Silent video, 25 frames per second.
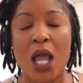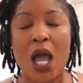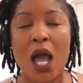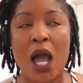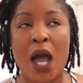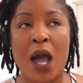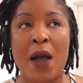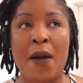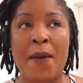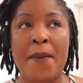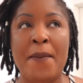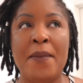
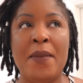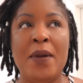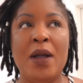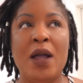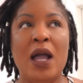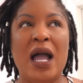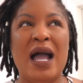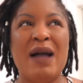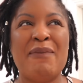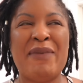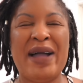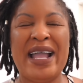
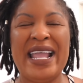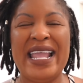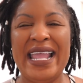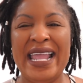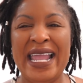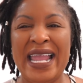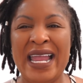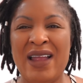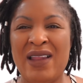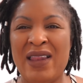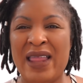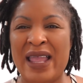my
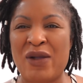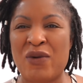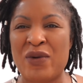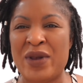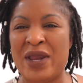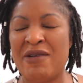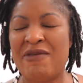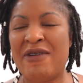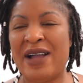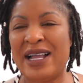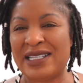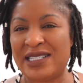hair, like
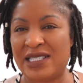whenever I